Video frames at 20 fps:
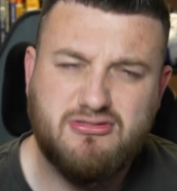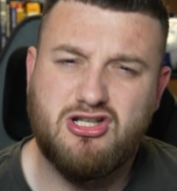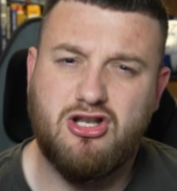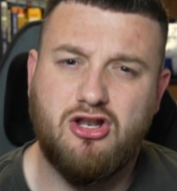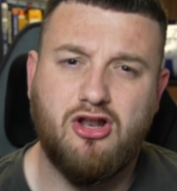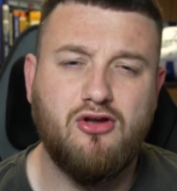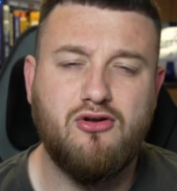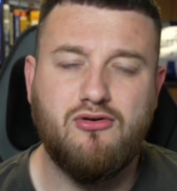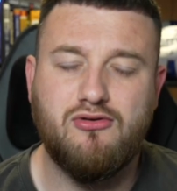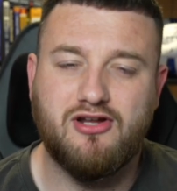
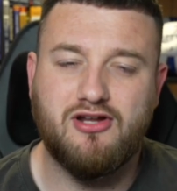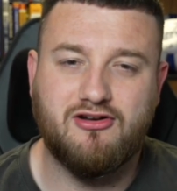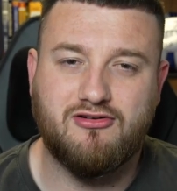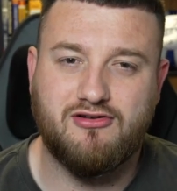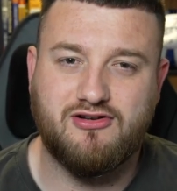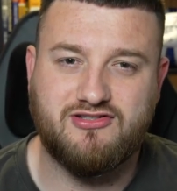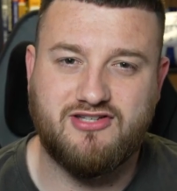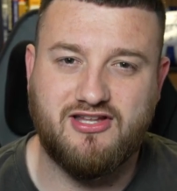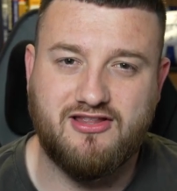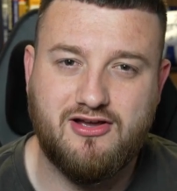
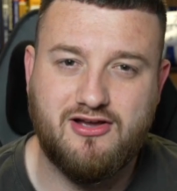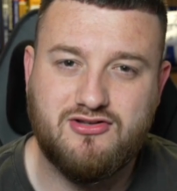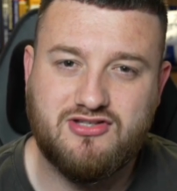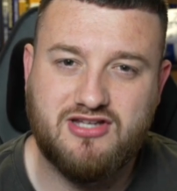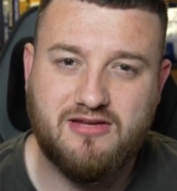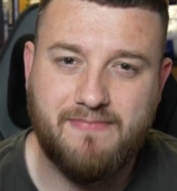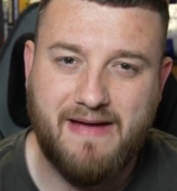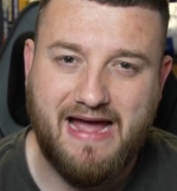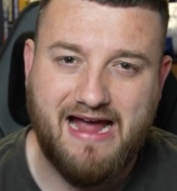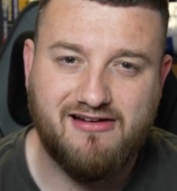ludicrous that those
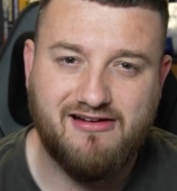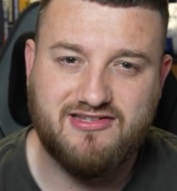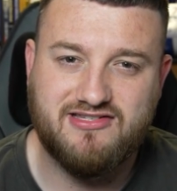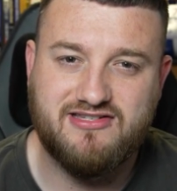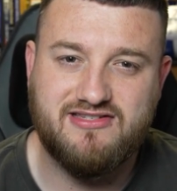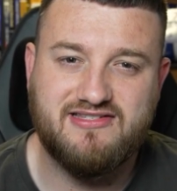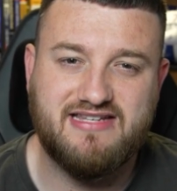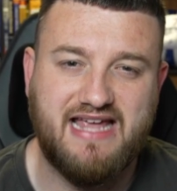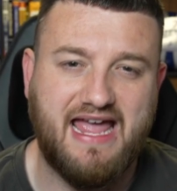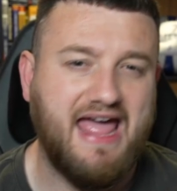
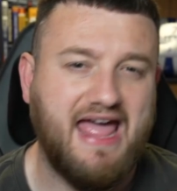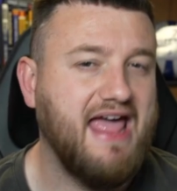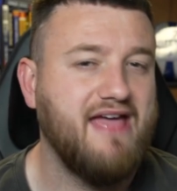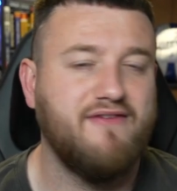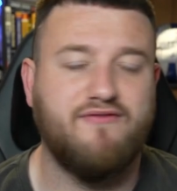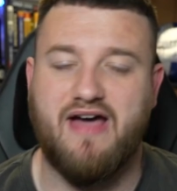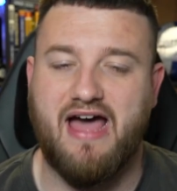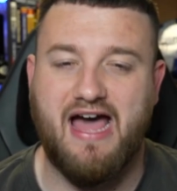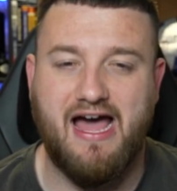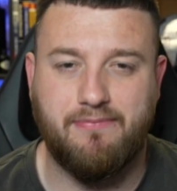comparisons
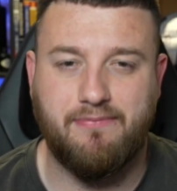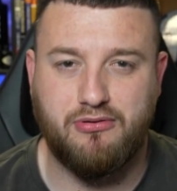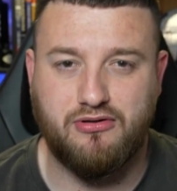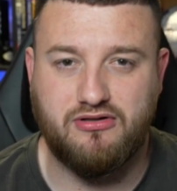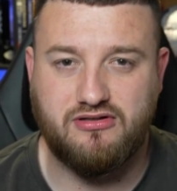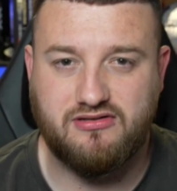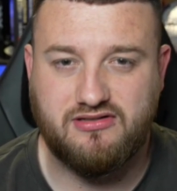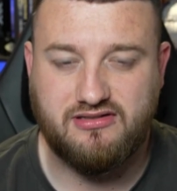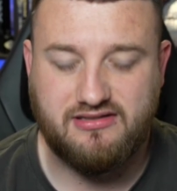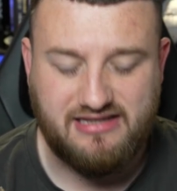ever happened.